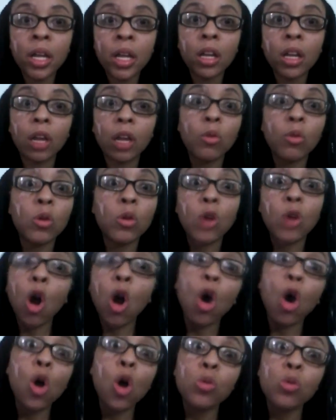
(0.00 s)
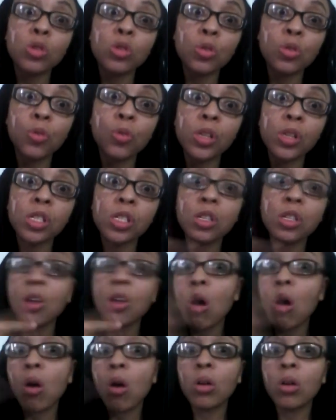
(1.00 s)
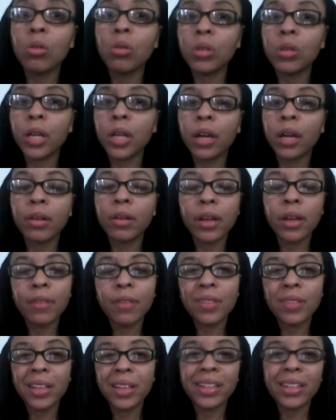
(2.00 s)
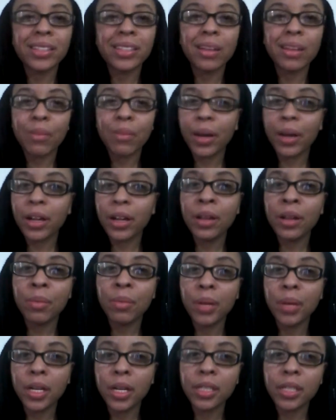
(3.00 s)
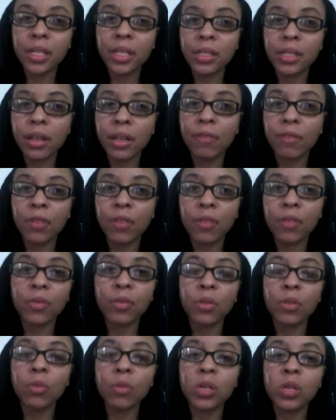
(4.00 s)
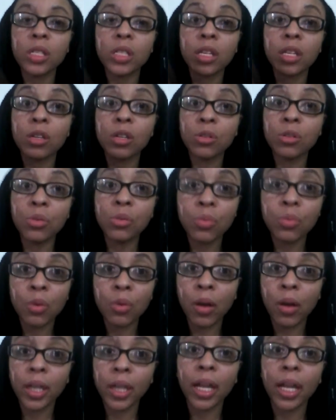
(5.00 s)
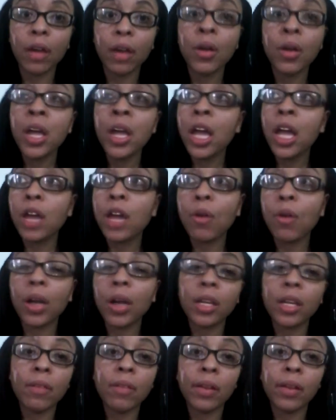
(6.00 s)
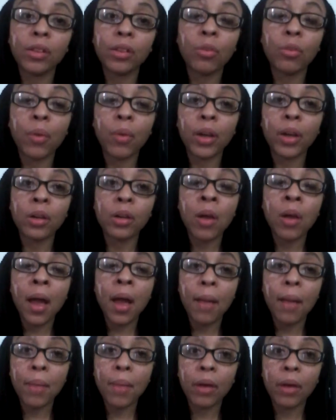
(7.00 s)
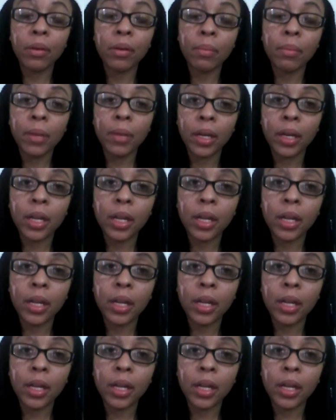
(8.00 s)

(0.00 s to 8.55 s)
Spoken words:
Like, well, y'all always on the register, y'all all going down. And I feel like that's not right, because that's not fair for the ones that do know how to count and know how to give out the correct amount of money.